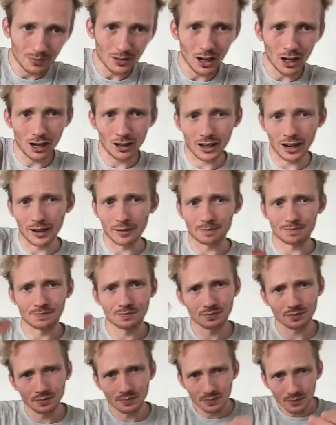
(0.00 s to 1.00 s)
All right.
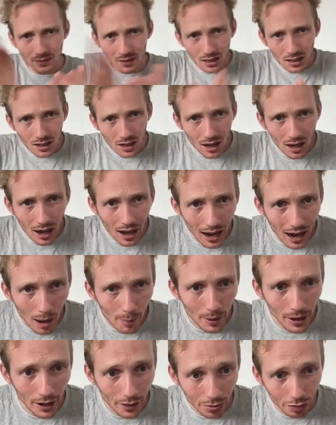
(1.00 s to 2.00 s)
I'm
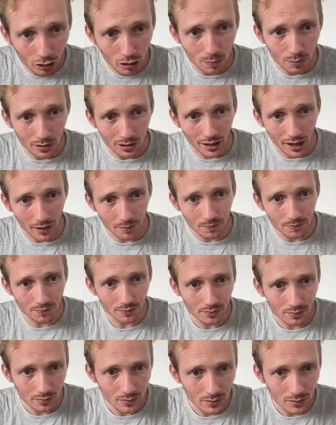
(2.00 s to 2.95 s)
at 3%.